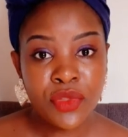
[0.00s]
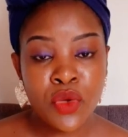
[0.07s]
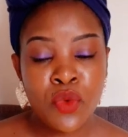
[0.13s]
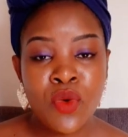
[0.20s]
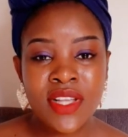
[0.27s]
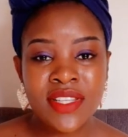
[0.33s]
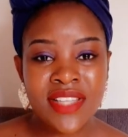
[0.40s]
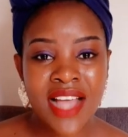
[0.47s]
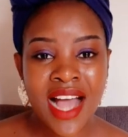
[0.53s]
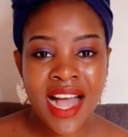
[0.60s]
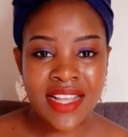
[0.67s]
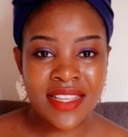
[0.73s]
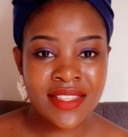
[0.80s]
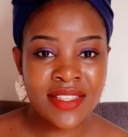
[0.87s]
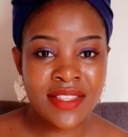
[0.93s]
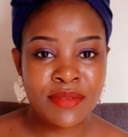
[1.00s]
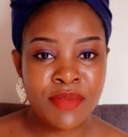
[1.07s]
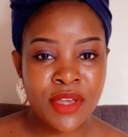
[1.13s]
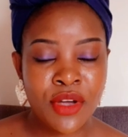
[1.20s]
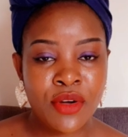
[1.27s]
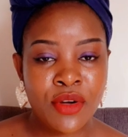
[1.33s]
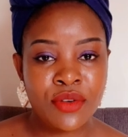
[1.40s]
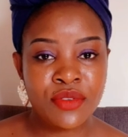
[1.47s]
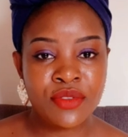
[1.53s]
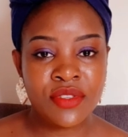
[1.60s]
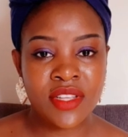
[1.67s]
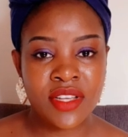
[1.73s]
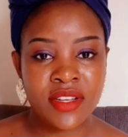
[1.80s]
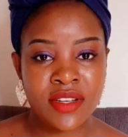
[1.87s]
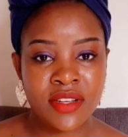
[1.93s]
was asked because
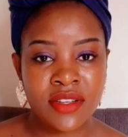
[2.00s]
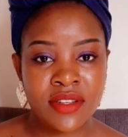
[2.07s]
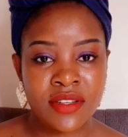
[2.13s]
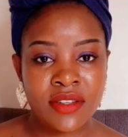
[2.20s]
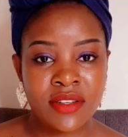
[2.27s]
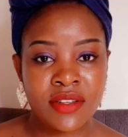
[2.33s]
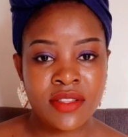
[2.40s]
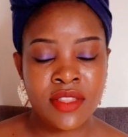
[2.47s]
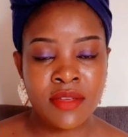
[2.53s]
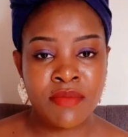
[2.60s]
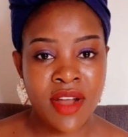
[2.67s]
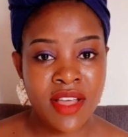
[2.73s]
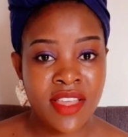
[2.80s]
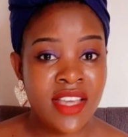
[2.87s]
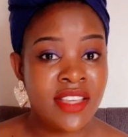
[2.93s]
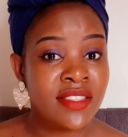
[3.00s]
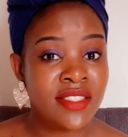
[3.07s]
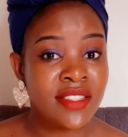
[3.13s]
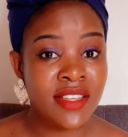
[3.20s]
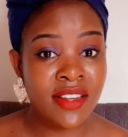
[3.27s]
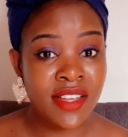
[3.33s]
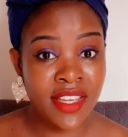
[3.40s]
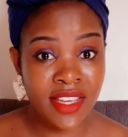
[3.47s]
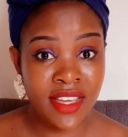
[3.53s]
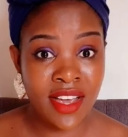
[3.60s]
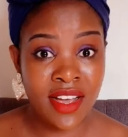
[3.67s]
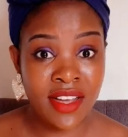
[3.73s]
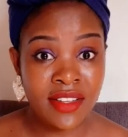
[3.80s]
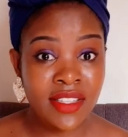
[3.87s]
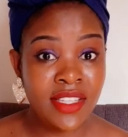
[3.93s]
uh, the brother is still
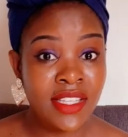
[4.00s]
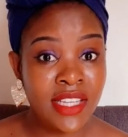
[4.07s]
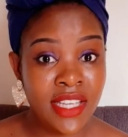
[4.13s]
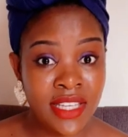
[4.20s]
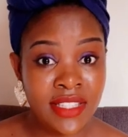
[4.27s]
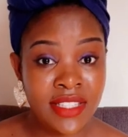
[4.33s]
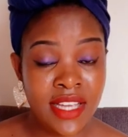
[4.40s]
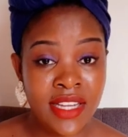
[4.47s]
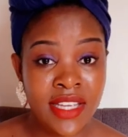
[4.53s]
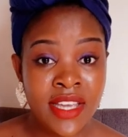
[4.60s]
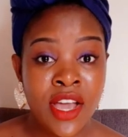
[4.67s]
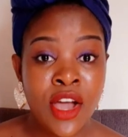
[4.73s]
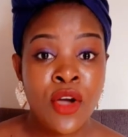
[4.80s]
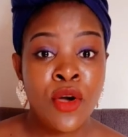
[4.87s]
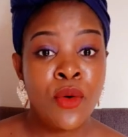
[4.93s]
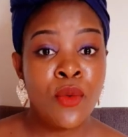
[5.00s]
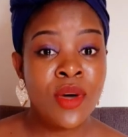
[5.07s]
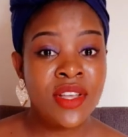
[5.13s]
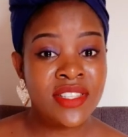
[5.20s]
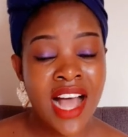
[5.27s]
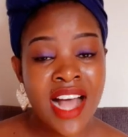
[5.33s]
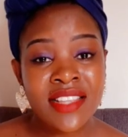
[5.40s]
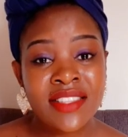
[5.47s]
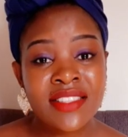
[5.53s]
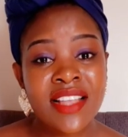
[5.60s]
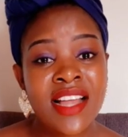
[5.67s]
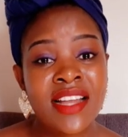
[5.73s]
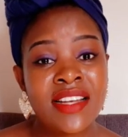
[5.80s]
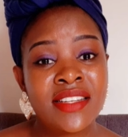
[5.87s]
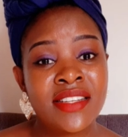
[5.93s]
here in Italy, was asked
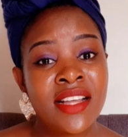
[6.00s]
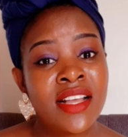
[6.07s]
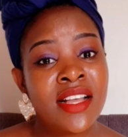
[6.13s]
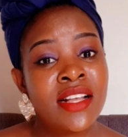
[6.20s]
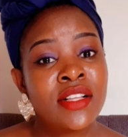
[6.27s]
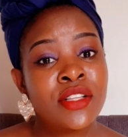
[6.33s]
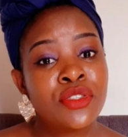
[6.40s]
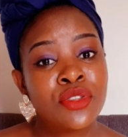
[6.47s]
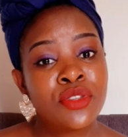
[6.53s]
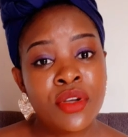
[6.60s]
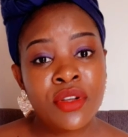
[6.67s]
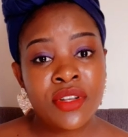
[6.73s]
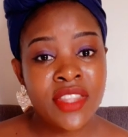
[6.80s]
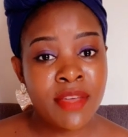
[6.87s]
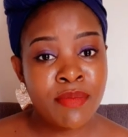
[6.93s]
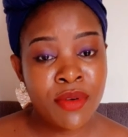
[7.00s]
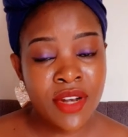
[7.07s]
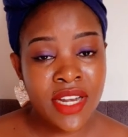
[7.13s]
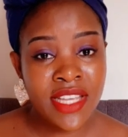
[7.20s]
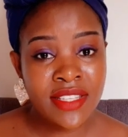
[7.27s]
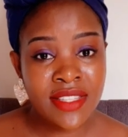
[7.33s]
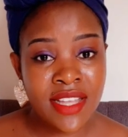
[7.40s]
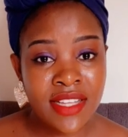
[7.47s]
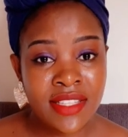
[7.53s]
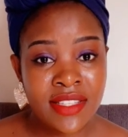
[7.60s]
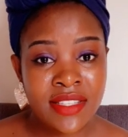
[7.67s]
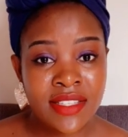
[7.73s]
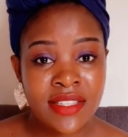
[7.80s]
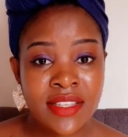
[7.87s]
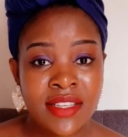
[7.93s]
and told the police
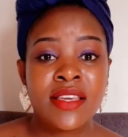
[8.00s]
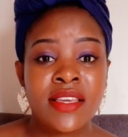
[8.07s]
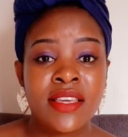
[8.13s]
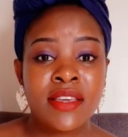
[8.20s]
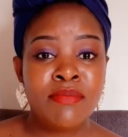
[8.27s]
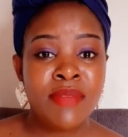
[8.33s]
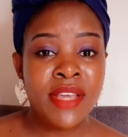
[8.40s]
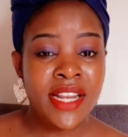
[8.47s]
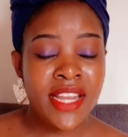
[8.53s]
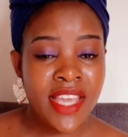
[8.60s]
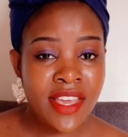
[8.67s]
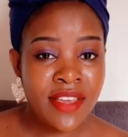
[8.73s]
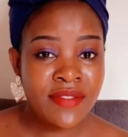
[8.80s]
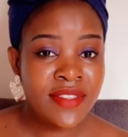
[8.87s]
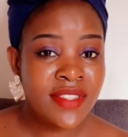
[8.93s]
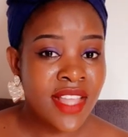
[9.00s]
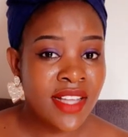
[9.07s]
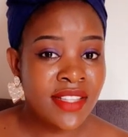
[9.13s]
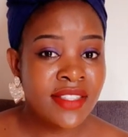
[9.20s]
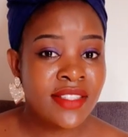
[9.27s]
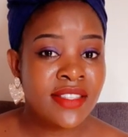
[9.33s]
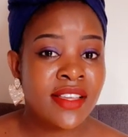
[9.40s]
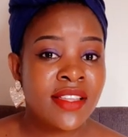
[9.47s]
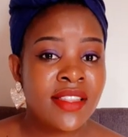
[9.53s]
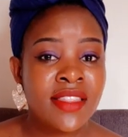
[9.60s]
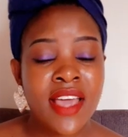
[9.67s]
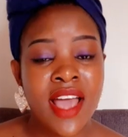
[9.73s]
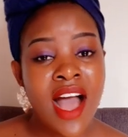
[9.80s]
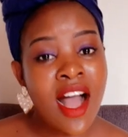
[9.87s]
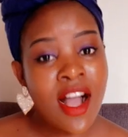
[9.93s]
that he believes that
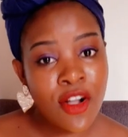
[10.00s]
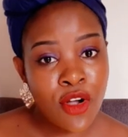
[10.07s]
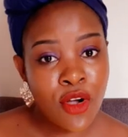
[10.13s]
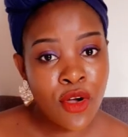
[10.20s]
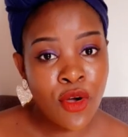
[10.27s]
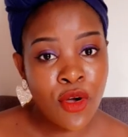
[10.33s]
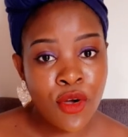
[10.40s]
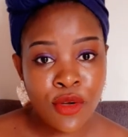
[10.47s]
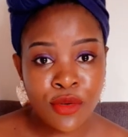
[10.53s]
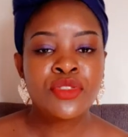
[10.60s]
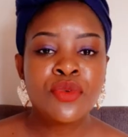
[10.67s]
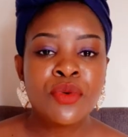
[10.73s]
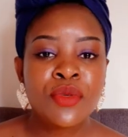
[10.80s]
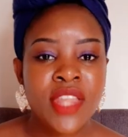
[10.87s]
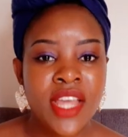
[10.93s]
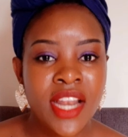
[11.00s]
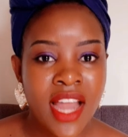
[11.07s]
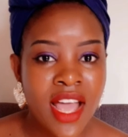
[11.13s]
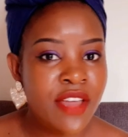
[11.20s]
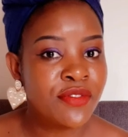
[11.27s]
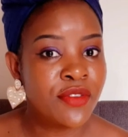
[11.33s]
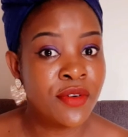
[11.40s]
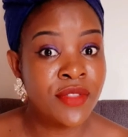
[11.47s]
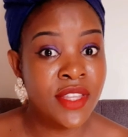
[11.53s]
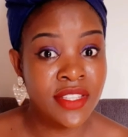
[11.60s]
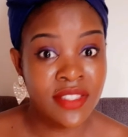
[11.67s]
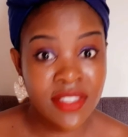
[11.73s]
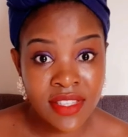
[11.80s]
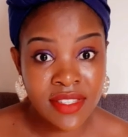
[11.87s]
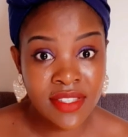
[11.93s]
the uncle took the life of the
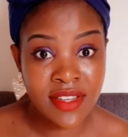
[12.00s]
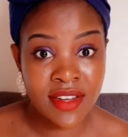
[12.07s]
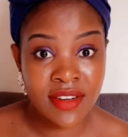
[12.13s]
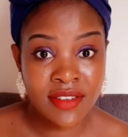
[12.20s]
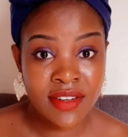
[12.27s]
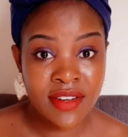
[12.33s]
sister